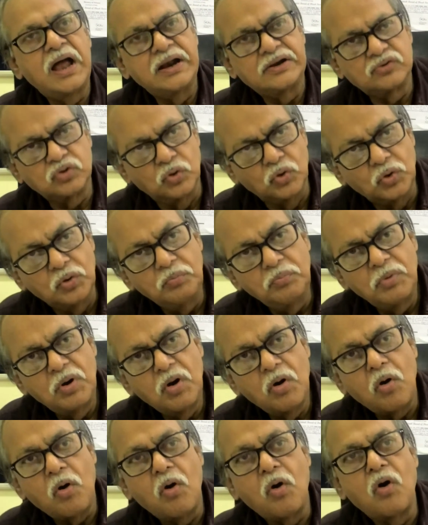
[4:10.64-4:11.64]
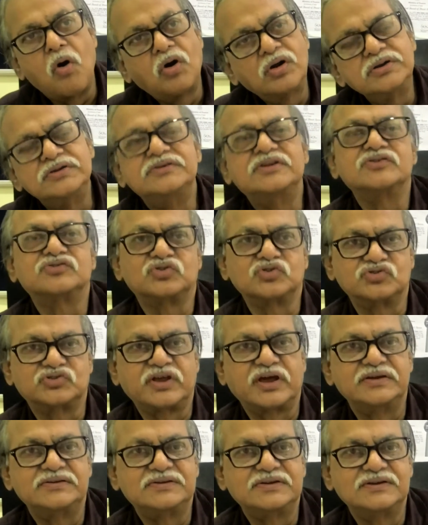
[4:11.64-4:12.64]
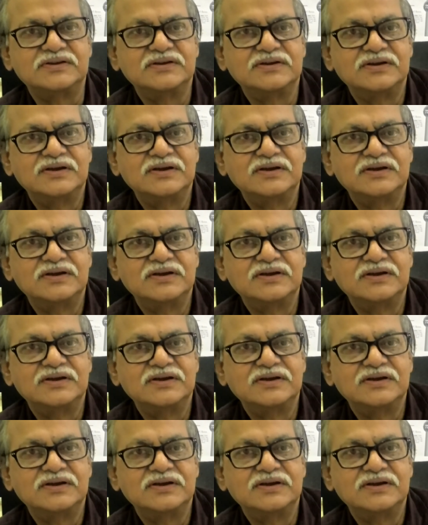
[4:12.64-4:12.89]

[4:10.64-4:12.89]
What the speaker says: at home or in the society.